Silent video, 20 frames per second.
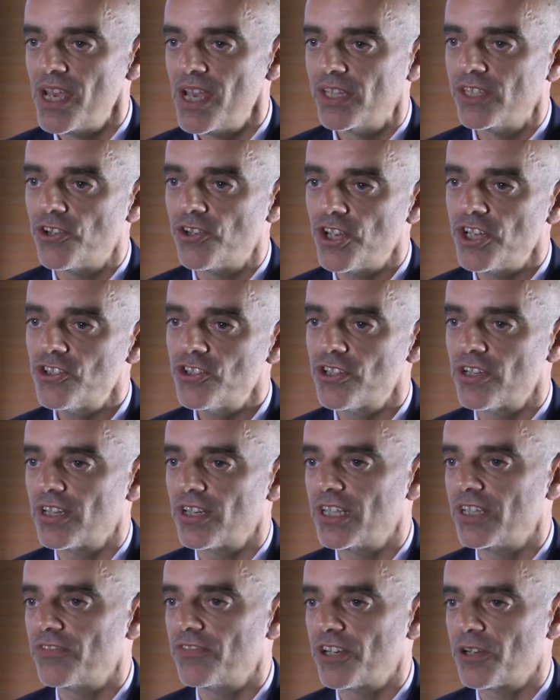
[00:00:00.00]
the Regional
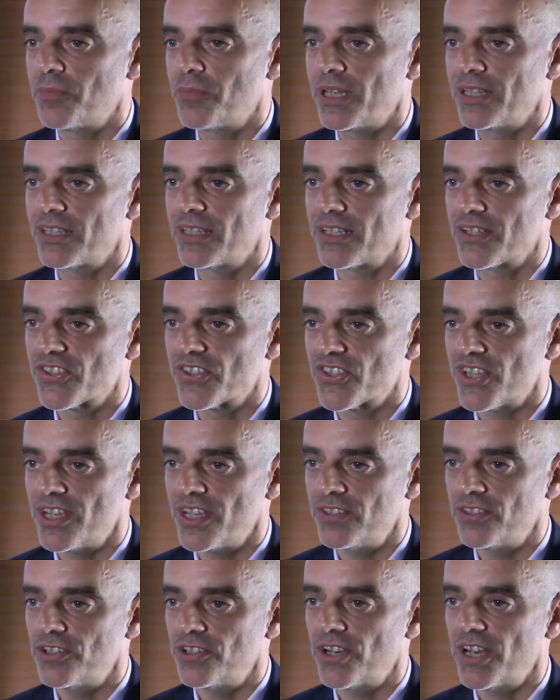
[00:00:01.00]
Environmental
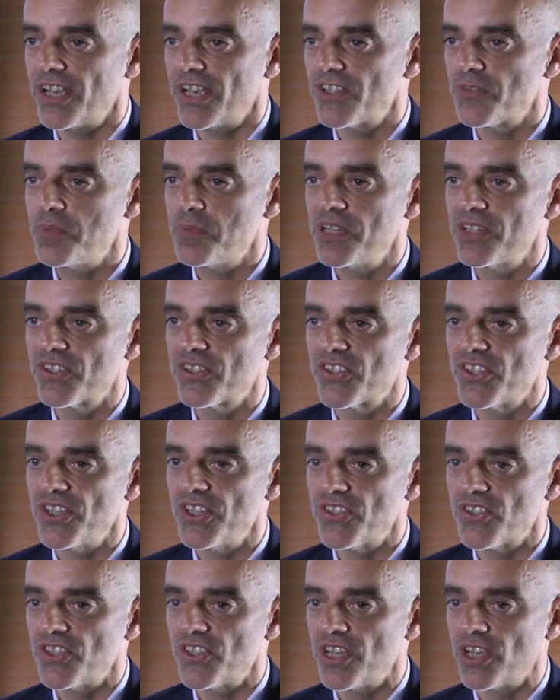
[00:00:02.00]
Center has been
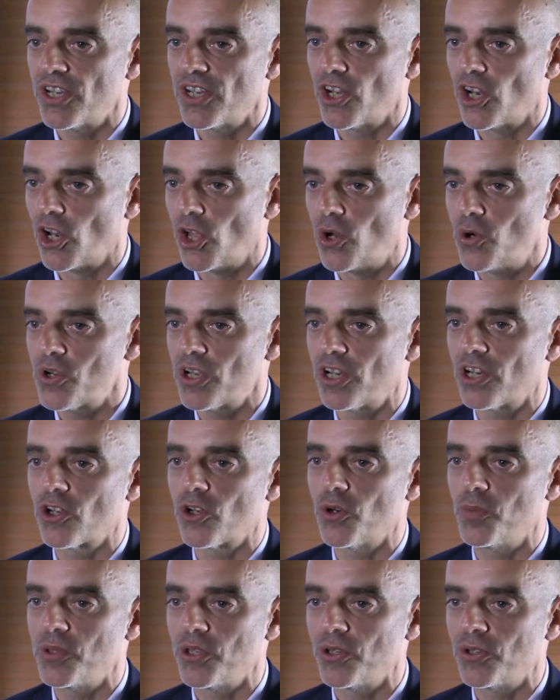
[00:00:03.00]
assisting local
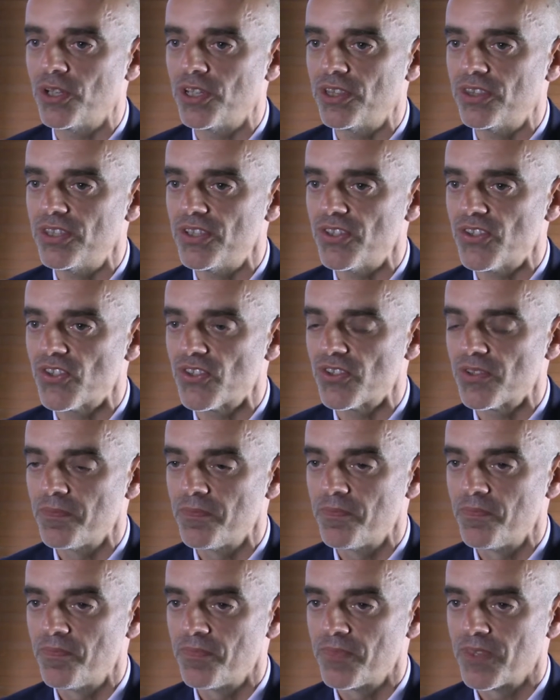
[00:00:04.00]
communities
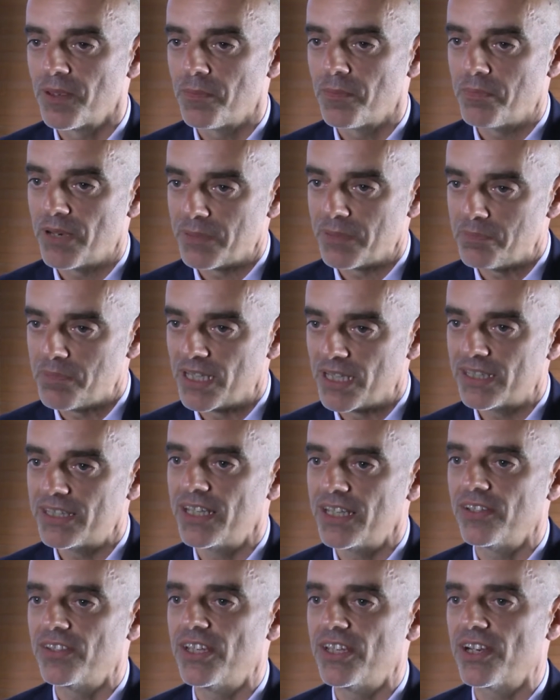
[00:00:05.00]
by
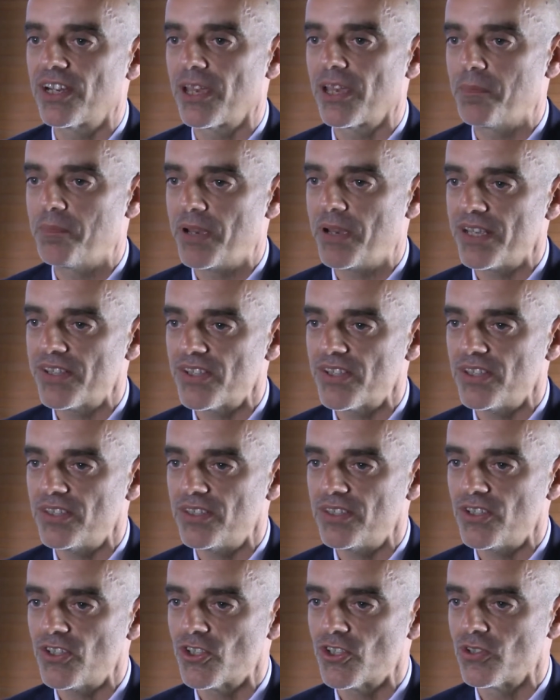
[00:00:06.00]
building their
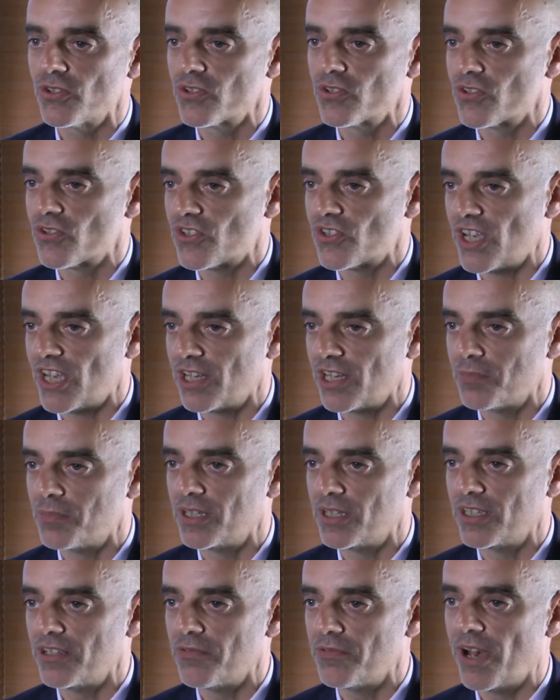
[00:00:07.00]
capacities on
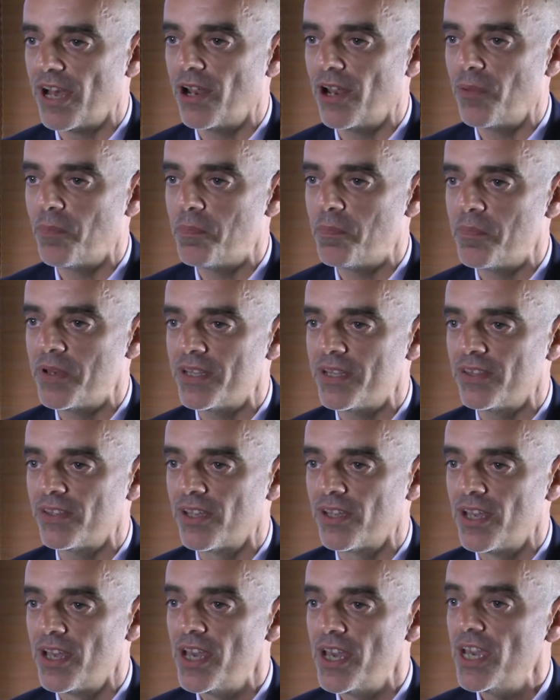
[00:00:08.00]
sustainable development
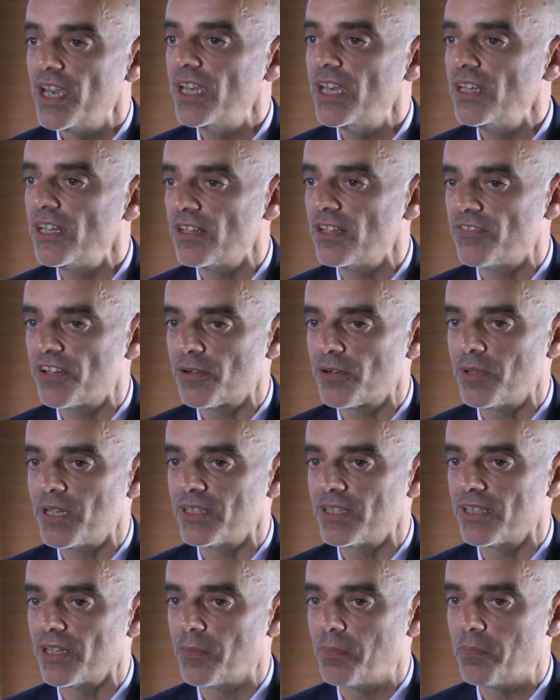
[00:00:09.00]
in
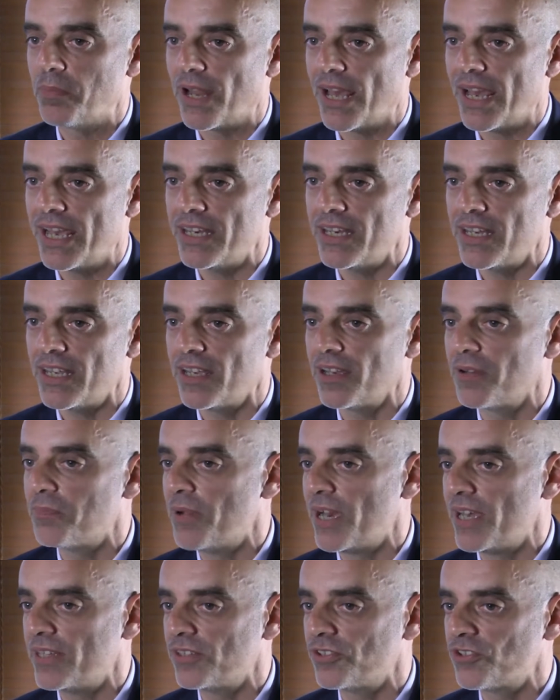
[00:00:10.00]
environmental planning,
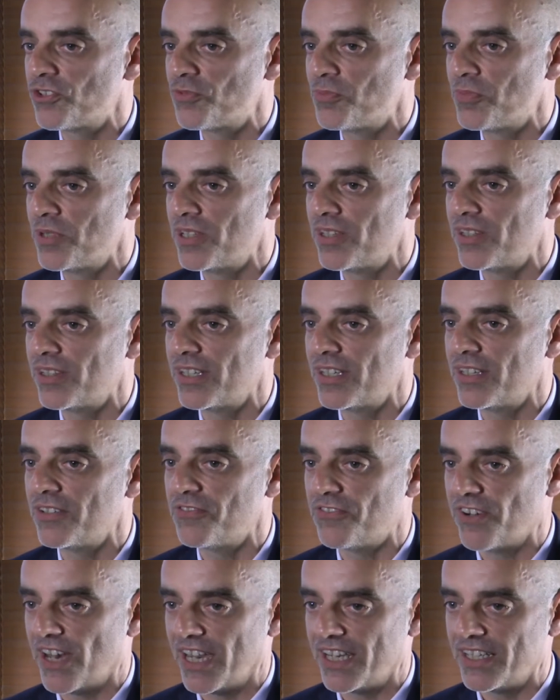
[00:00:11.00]
management and
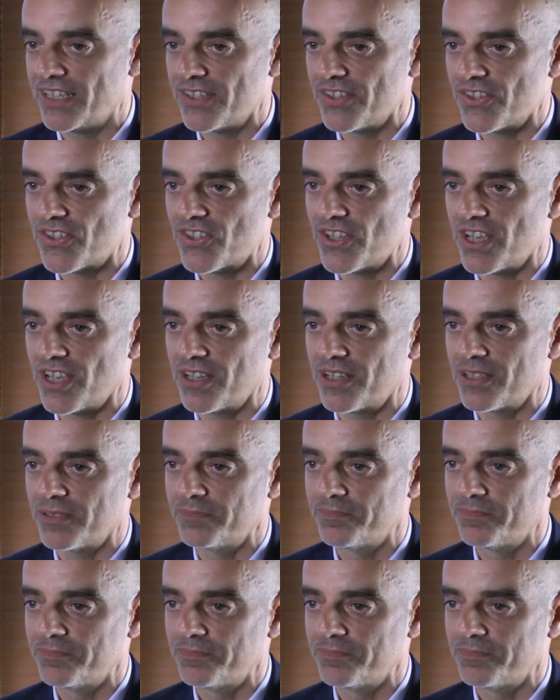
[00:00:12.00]
financing.